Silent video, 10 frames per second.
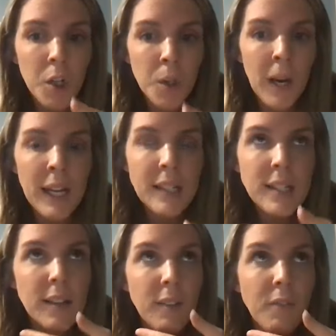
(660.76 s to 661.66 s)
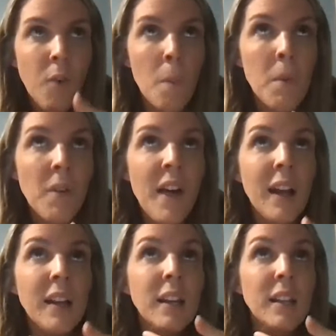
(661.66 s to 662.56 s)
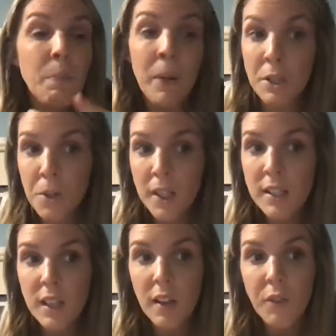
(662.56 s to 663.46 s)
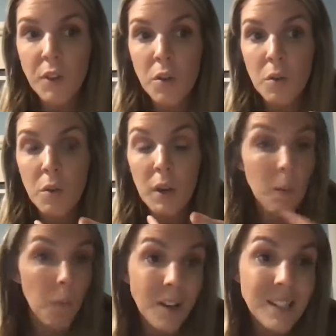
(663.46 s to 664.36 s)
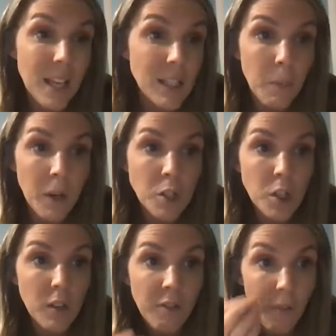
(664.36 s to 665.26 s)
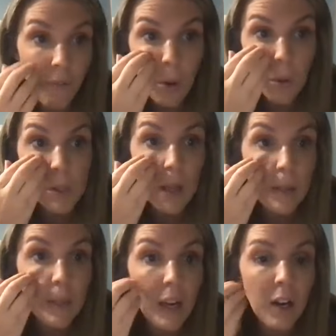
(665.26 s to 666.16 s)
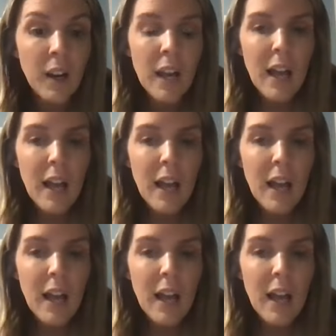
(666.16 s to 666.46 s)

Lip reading: great form of that is Pinterest. It works, has a bunch of photos on there.